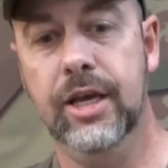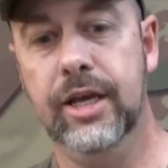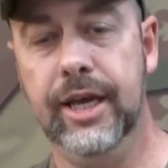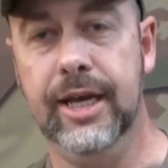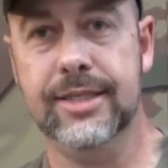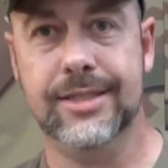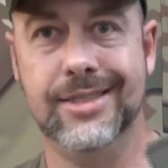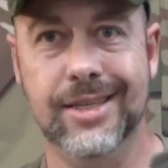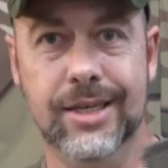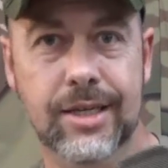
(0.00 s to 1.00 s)

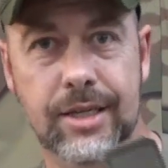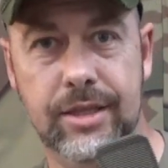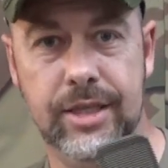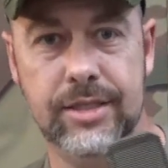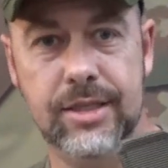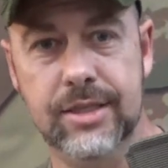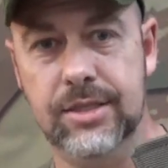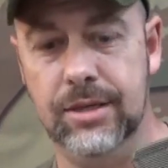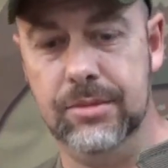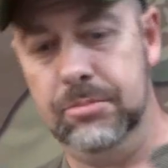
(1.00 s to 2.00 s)
Yes, this
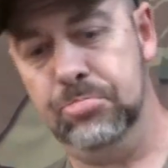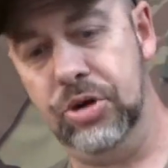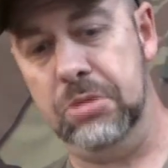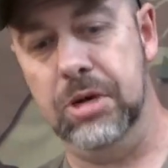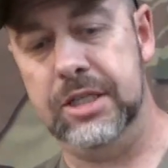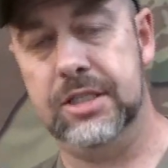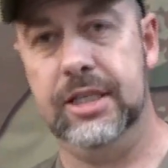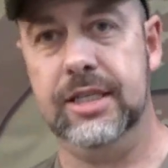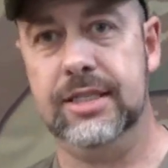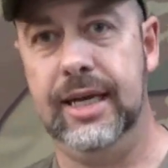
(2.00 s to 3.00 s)
is pretty much
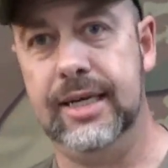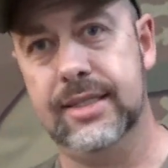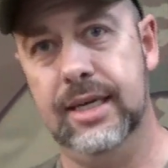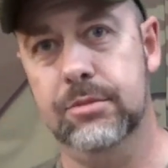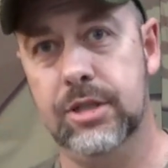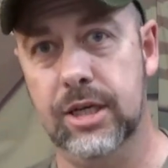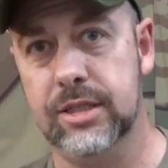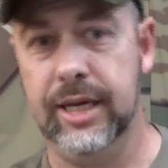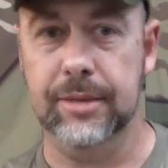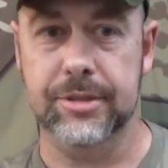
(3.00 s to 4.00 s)
the exact same tuck
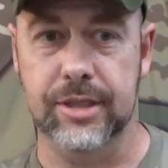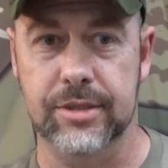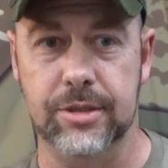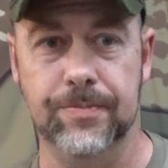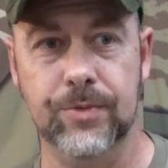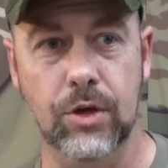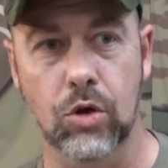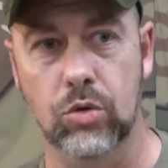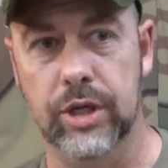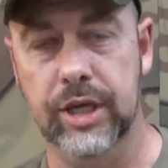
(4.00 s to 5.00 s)
tab system,
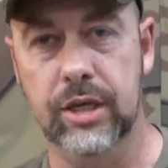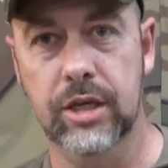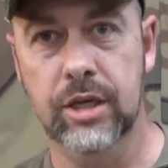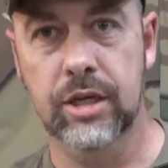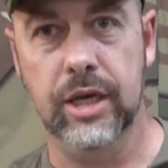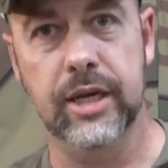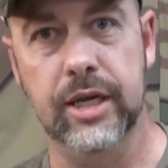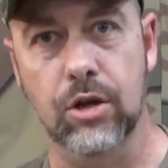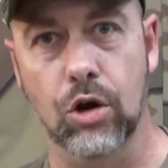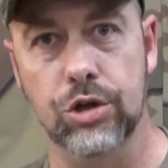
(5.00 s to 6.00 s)
only in a
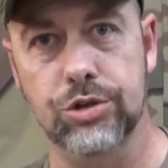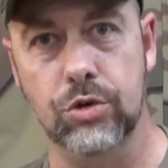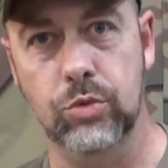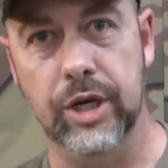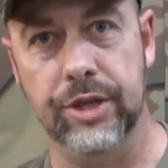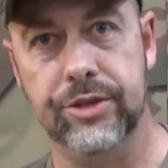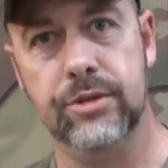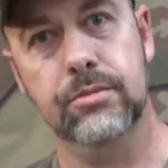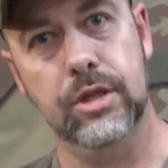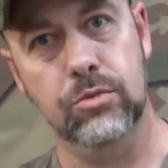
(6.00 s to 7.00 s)
larger width
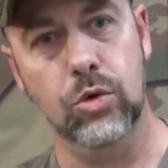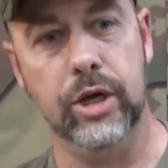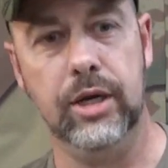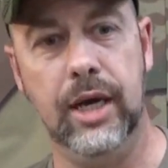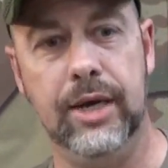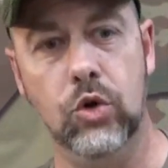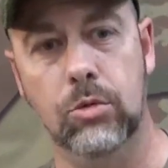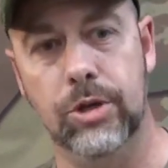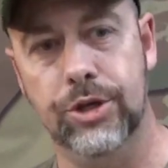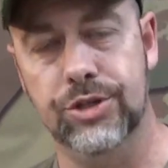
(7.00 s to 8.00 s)
than what I
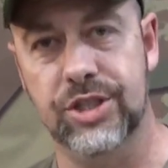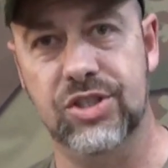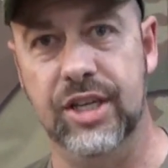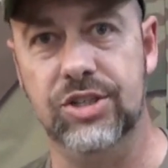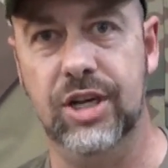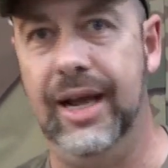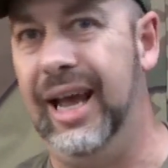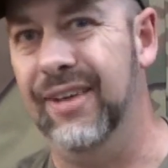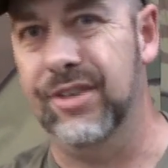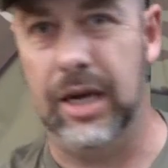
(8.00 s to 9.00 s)
normally use. This 1.5 inches,
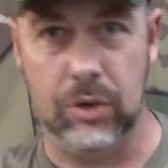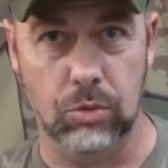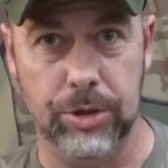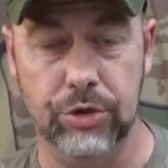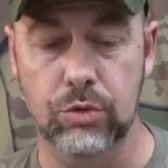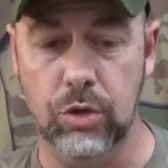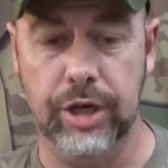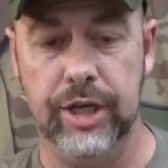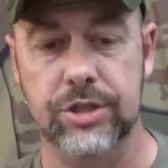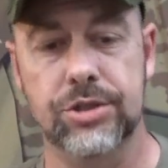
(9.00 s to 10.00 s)
and I normally do 1
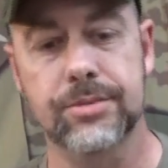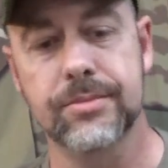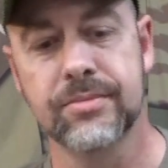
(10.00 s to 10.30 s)
inch.